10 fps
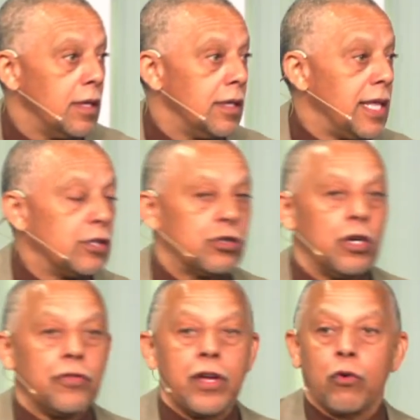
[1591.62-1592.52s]
And they
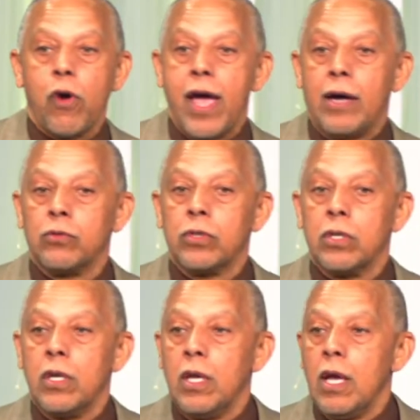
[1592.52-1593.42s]
stood their ground,
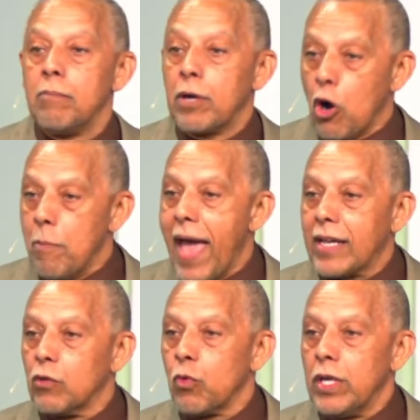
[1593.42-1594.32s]
but go back
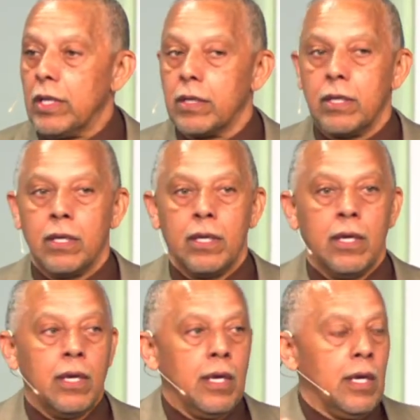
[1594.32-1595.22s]
and read it.
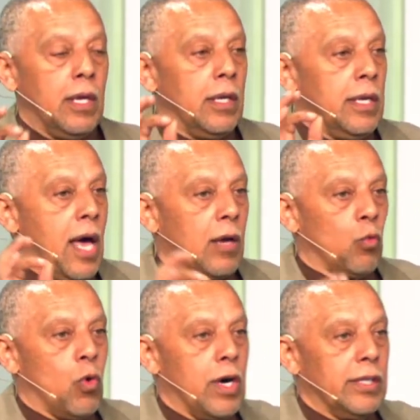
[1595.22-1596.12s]
Not
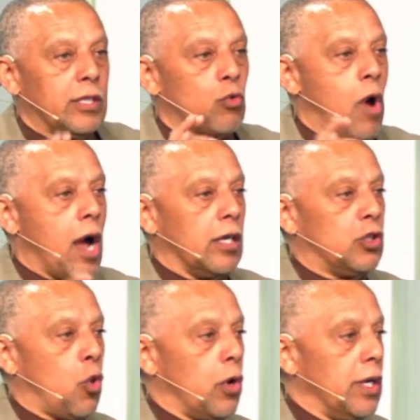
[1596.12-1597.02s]
one
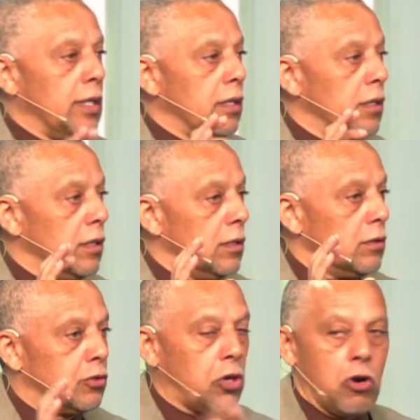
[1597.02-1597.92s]
derogatory
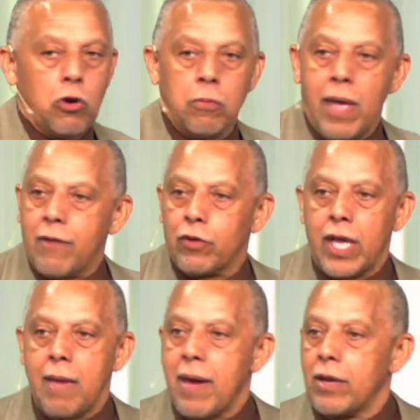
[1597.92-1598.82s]
term ever
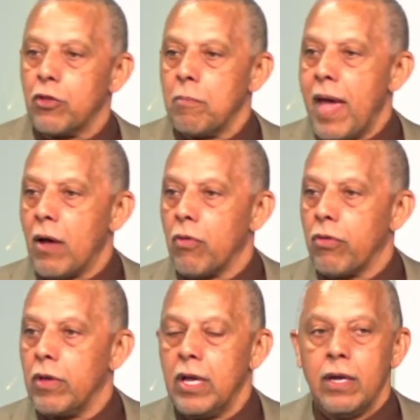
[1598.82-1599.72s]
came out of their
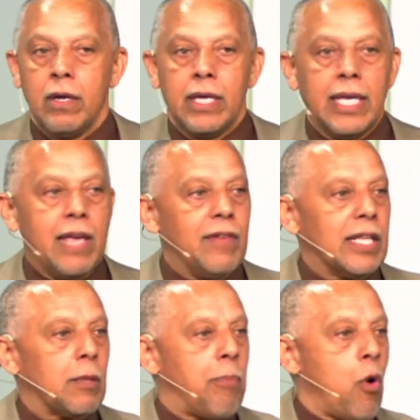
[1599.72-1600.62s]
mouth. Even
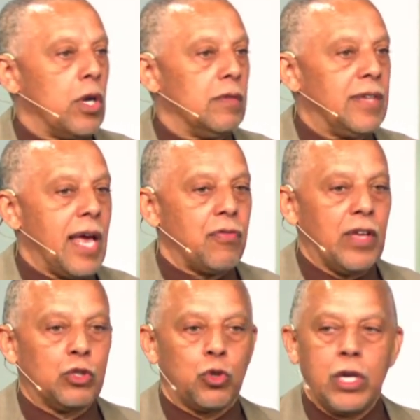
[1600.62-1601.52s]
at the point of death,
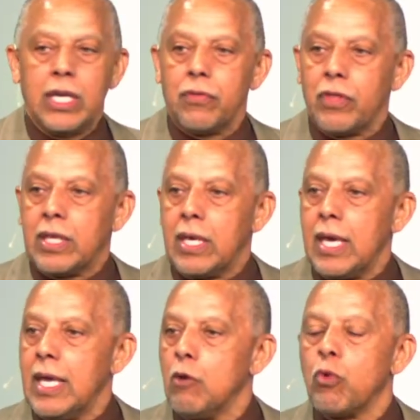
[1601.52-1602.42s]
they treated the
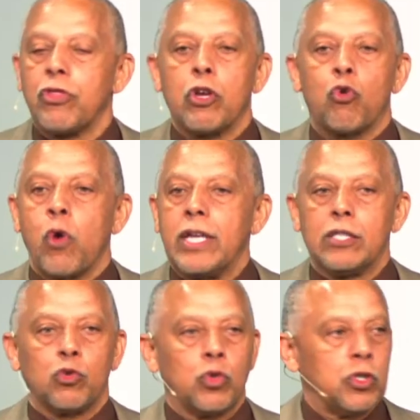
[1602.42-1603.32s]
king with the
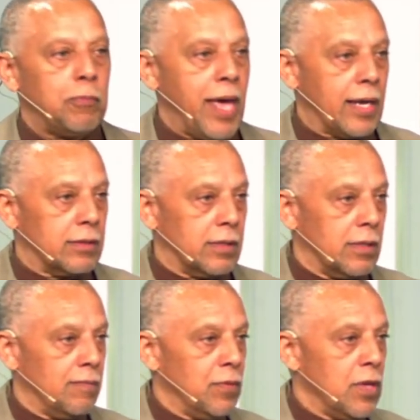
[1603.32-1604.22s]
greatest respect.
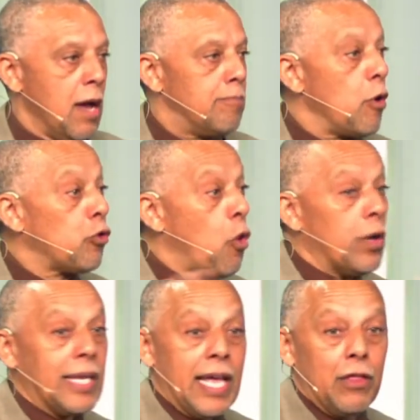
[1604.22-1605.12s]
Both
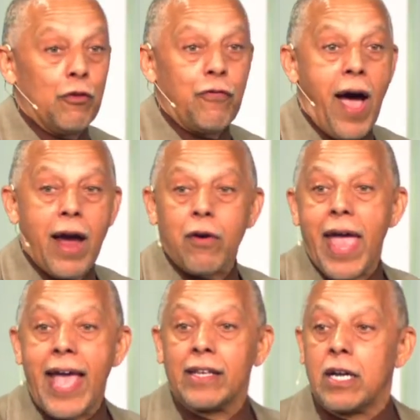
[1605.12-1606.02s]
going in the fire
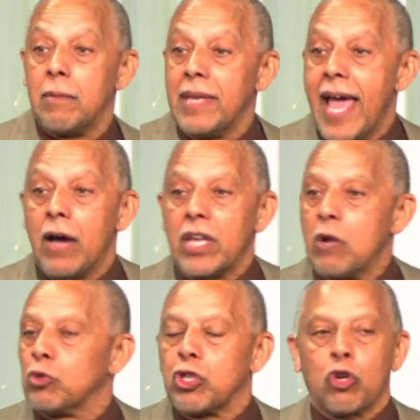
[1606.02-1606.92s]
and coming out, it
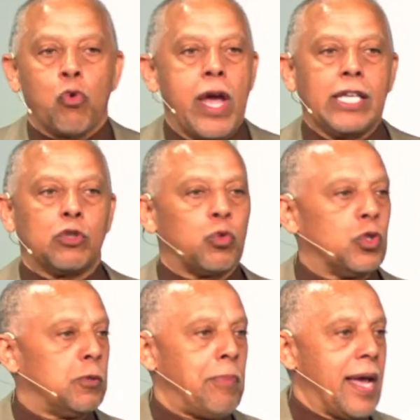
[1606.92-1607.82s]
was the greatest
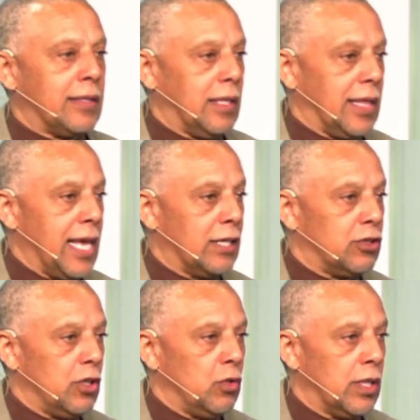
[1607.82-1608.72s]
respect that they
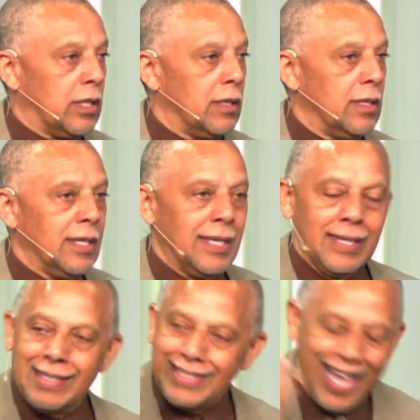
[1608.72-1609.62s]
exuded.
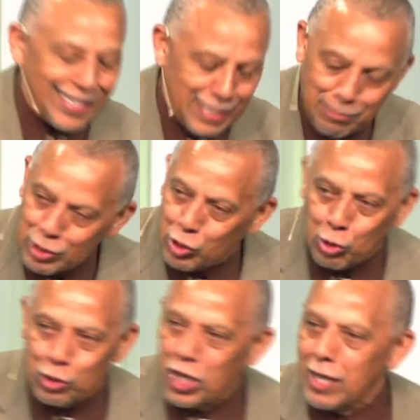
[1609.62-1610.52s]
That's a
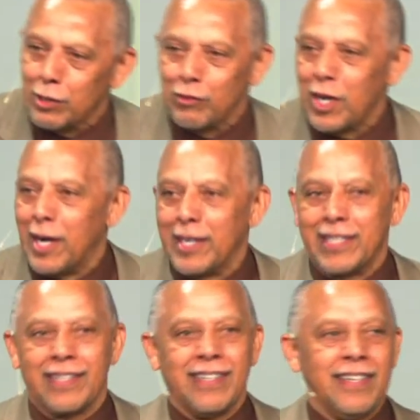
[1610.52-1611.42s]
mature child of God.
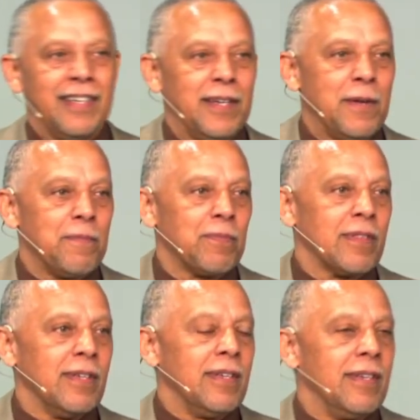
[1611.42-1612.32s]

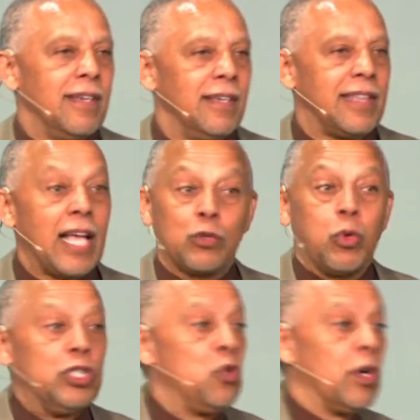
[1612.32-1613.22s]
That's
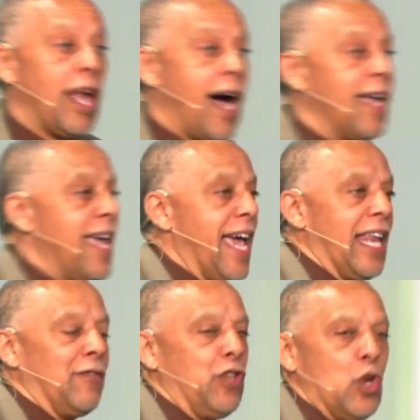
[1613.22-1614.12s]
where you and I, and
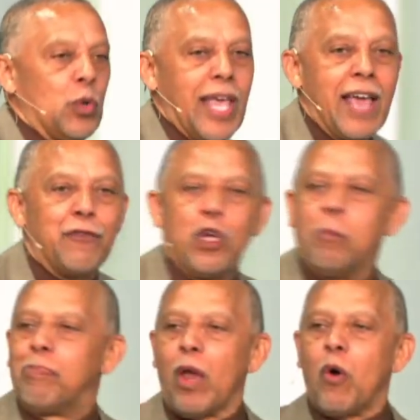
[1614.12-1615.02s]
if you
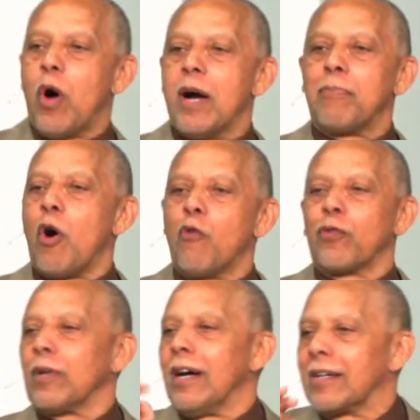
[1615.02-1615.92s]
blow up
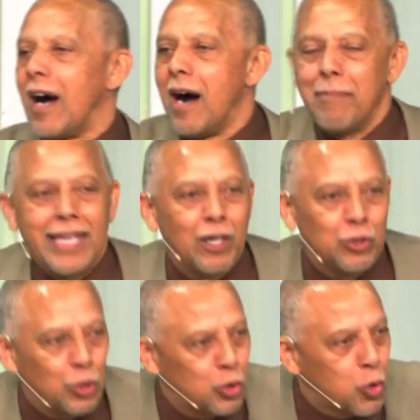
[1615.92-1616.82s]
over a comment on
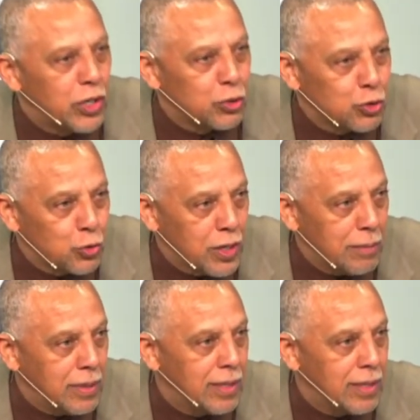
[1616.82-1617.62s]
your Twitter stream,